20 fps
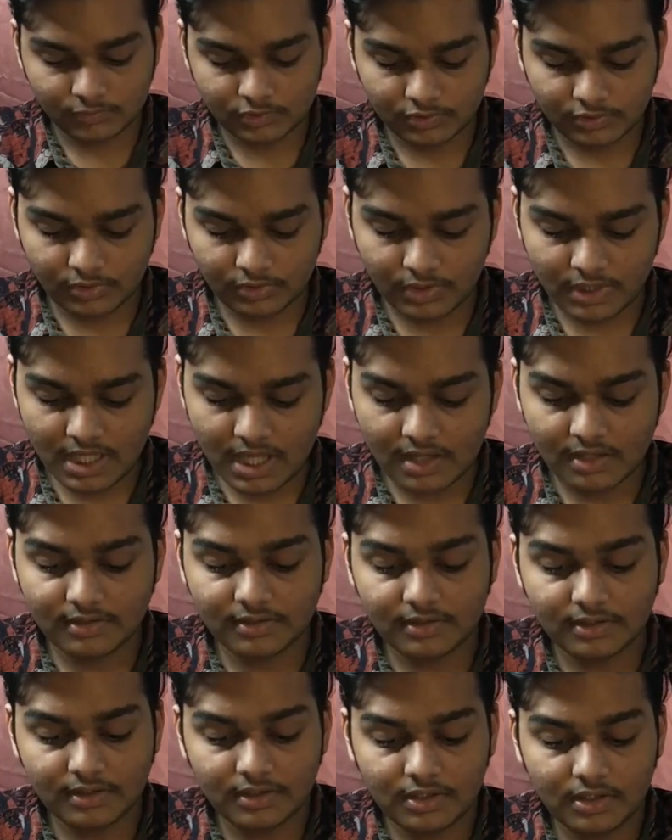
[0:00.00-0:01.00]
So yeah,
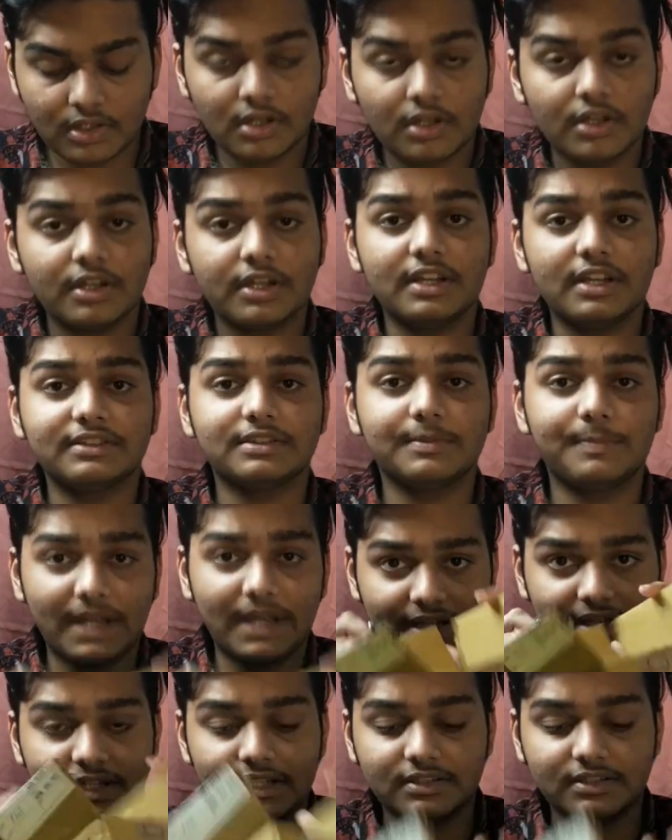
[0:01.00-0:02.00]
here's the
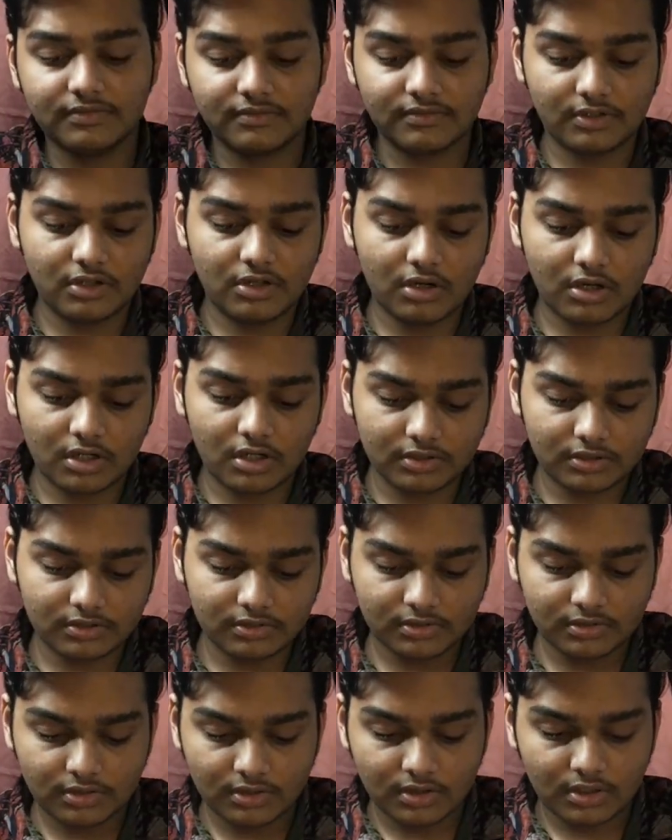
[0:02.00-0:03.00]
package we got,
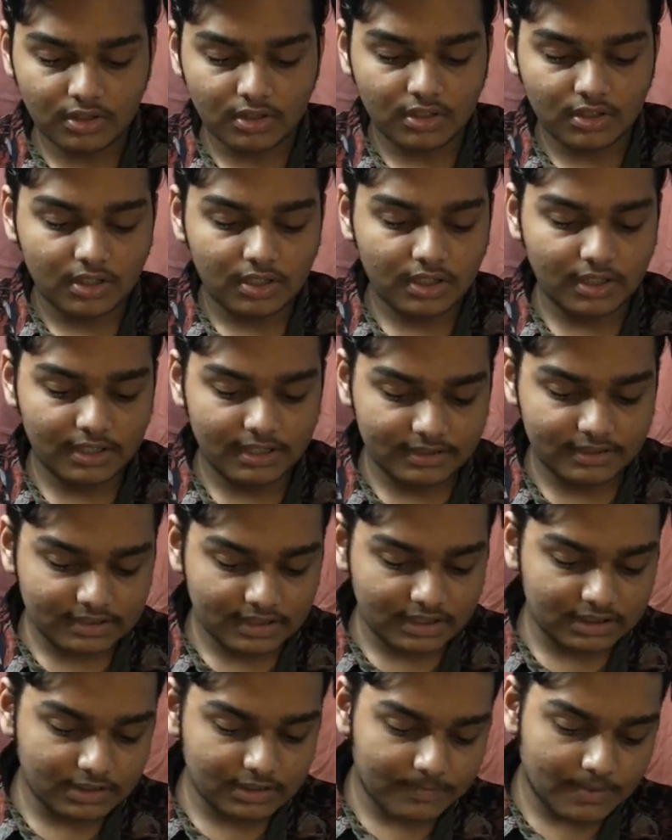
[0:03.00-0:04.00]
and
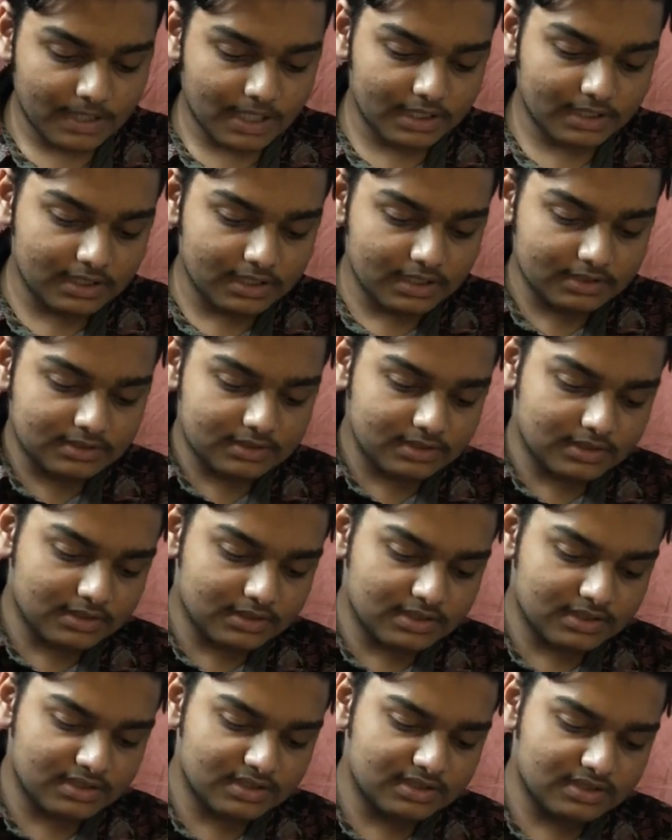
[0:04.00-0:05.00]
inside the package
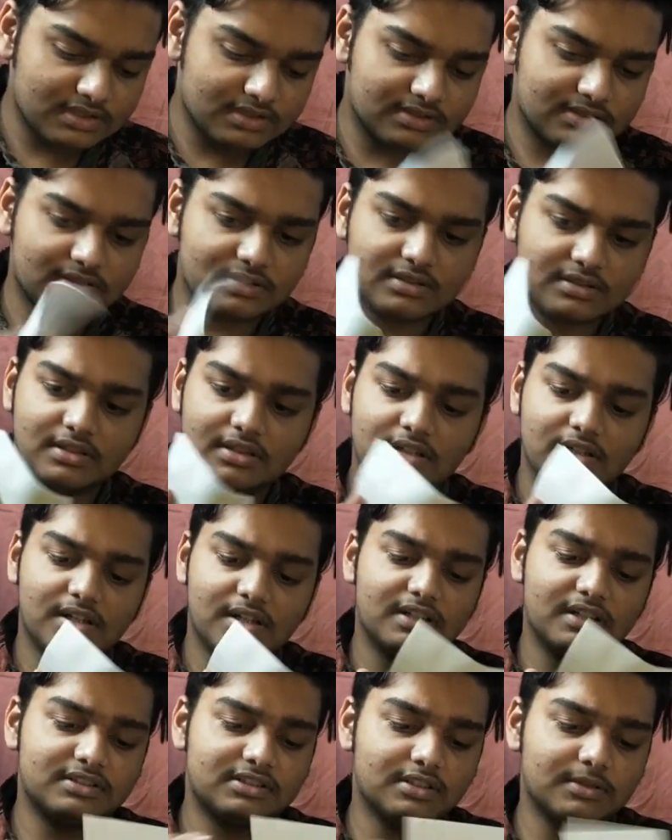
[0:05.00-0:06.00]
is a
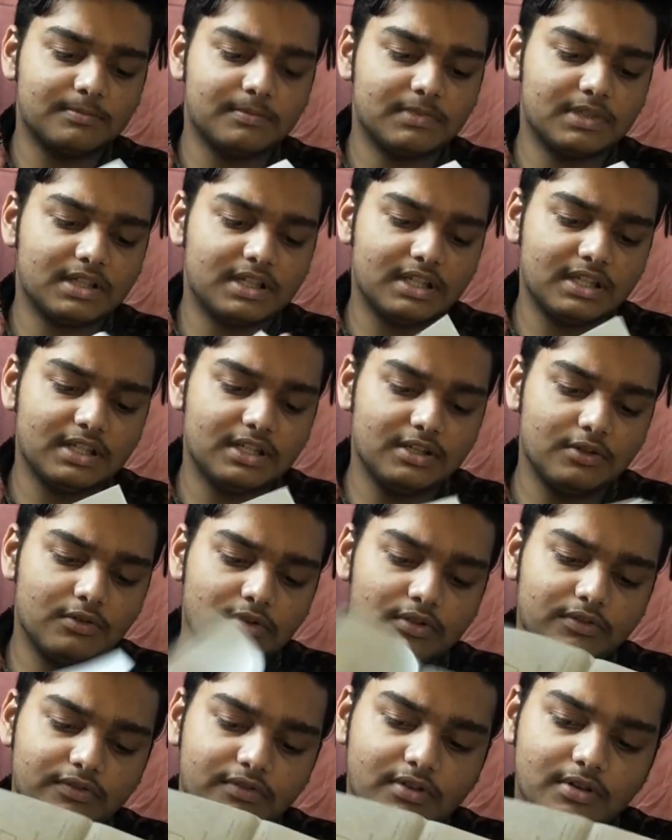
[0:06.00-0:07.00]
customary
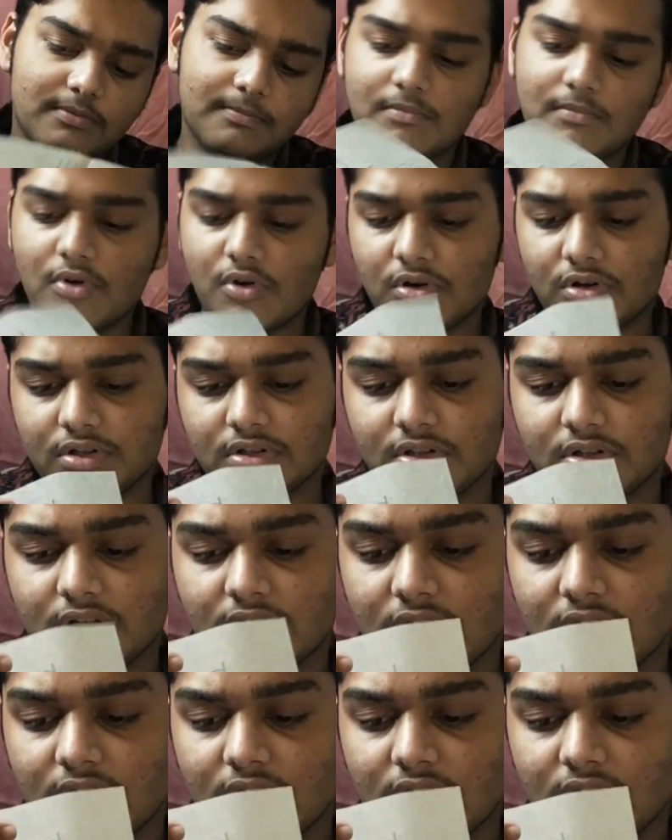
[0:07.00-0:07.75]
note from boat.